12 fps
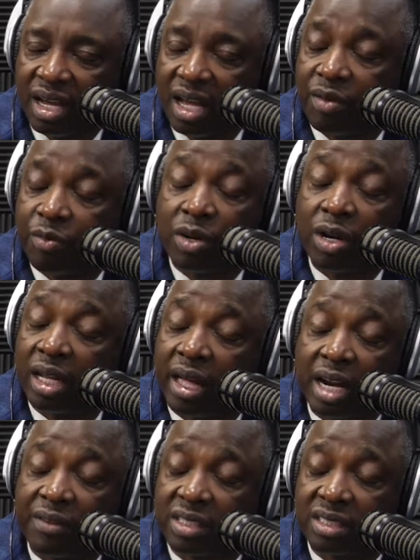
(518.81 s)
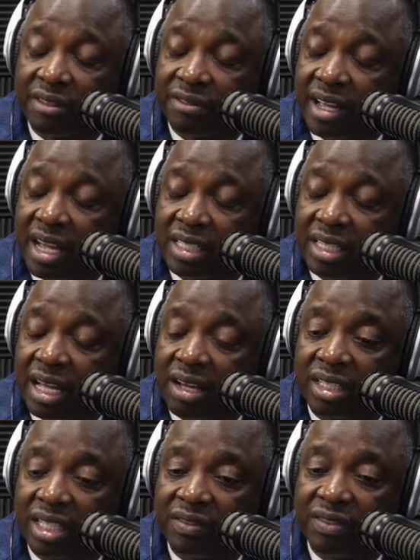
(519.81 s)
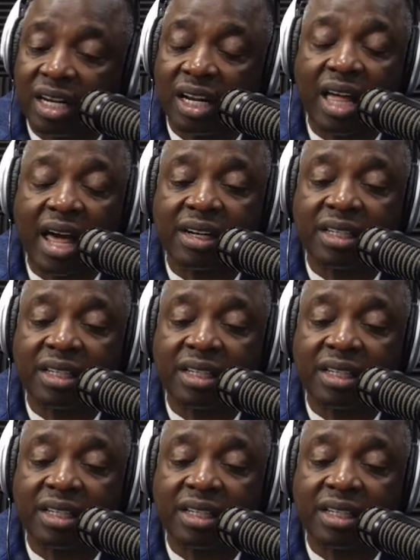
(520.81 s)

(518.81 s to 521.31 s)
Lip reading: Well, a lot of us are finding out, Keith, that a lot of